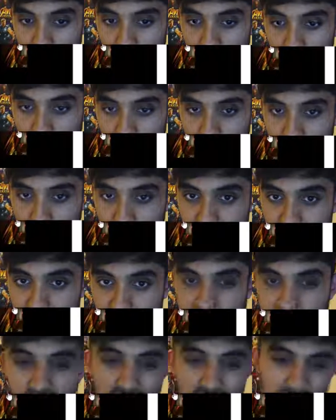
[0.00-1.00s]
And
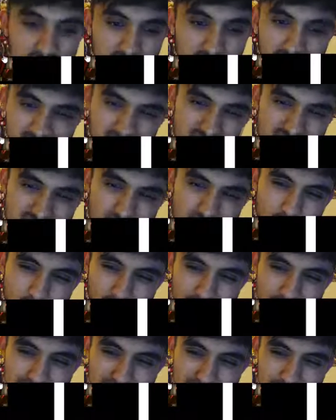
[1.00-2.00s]
yeah, there's no
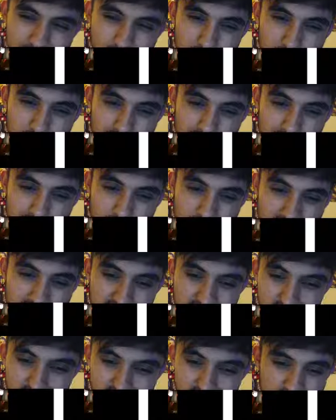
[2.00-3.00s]
forgettable movie for
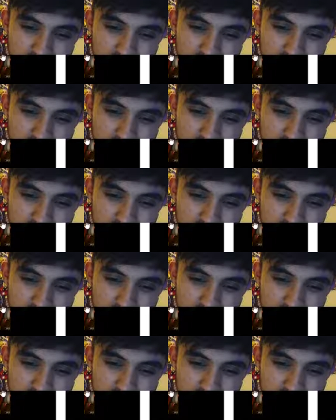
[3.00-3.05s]
me,